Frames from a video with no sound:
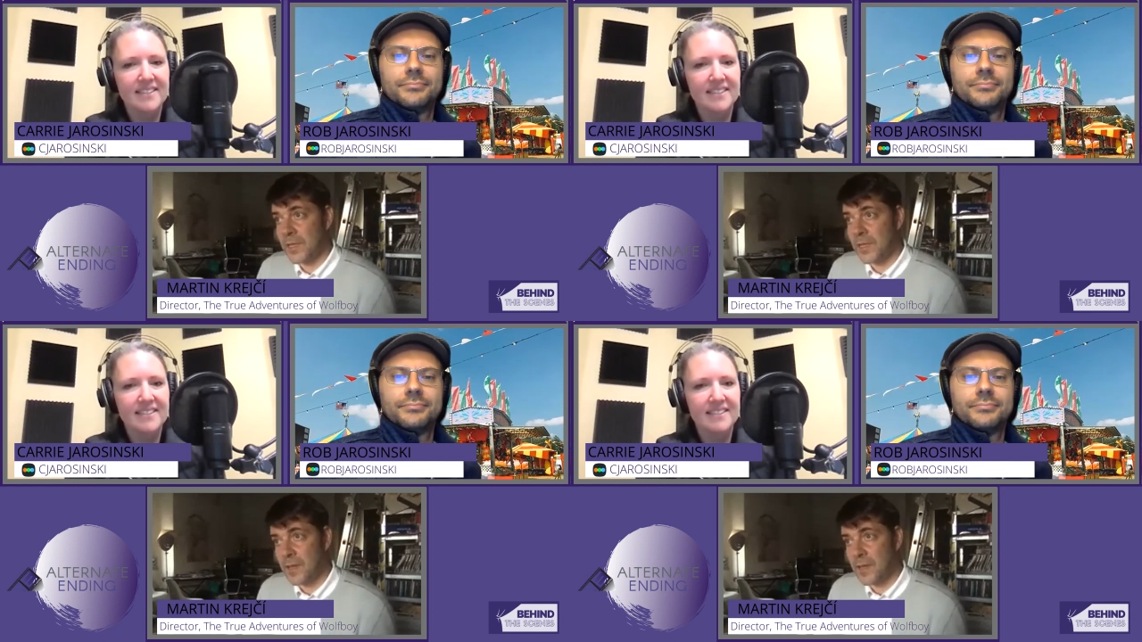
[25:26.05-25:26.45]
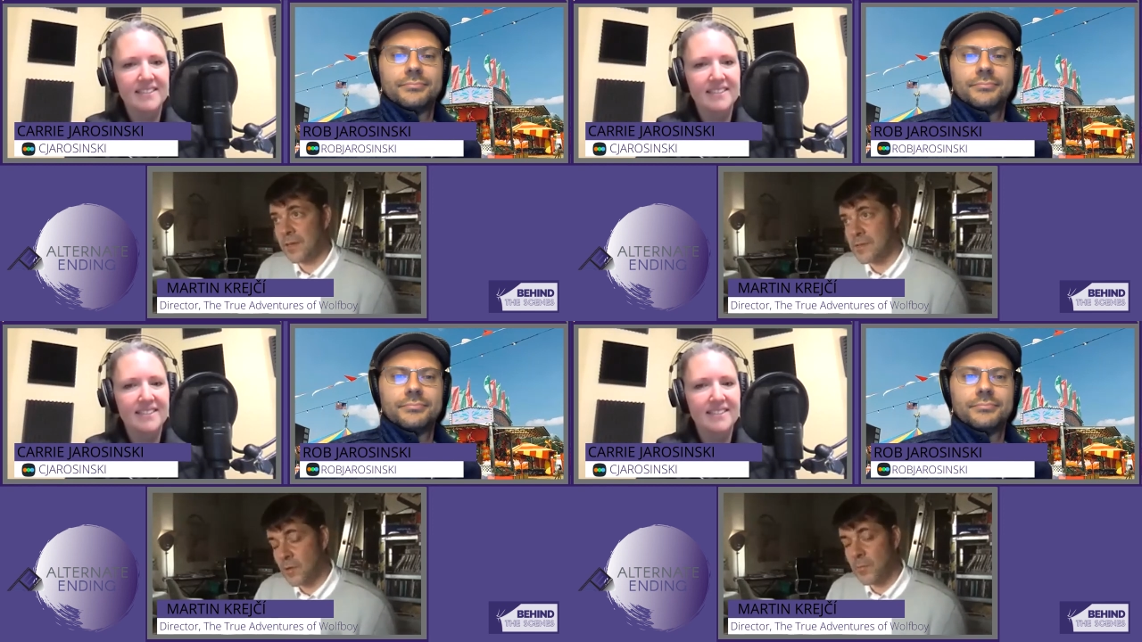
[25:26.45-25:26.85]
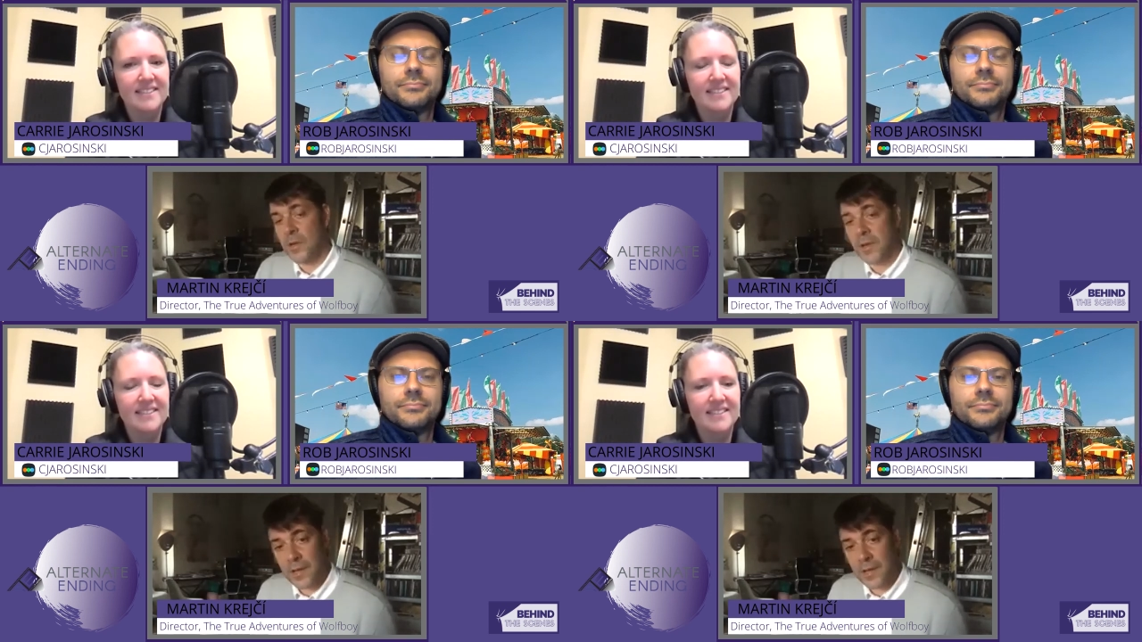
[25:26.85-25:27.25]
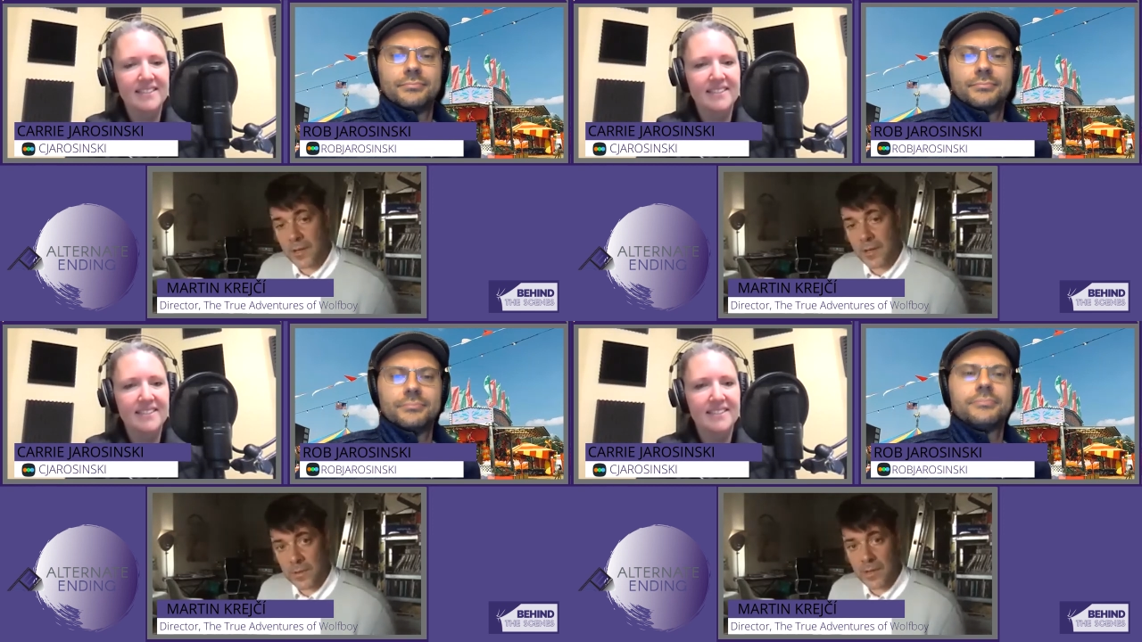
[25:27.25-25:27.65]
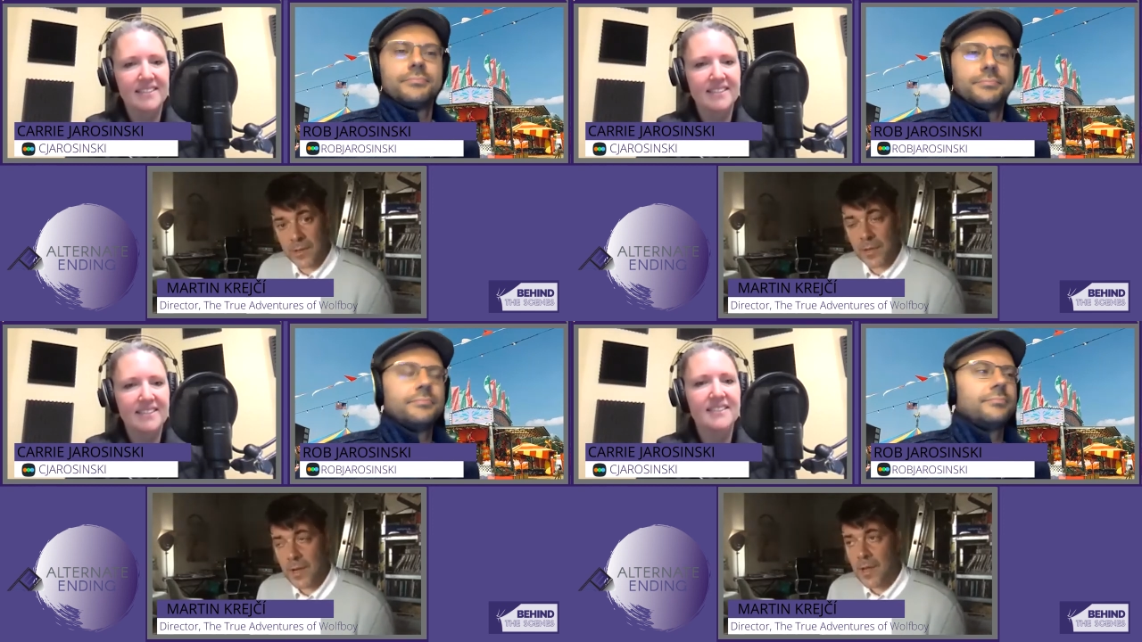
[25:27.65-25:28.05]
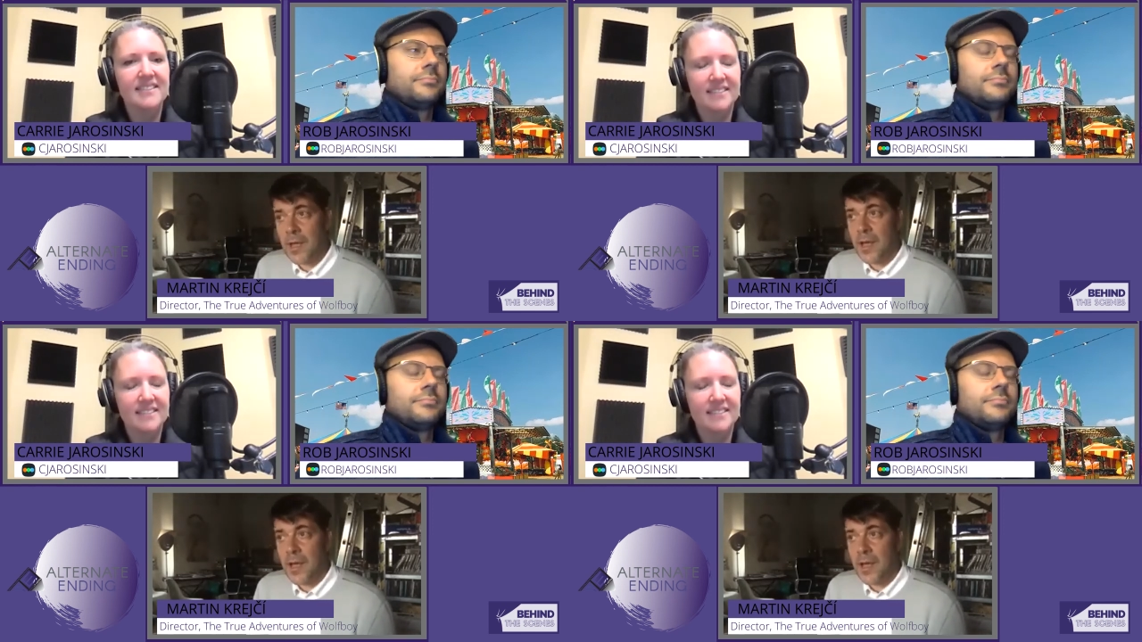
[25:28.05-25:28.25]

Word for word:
Speaker 1: feel like it's communicating with them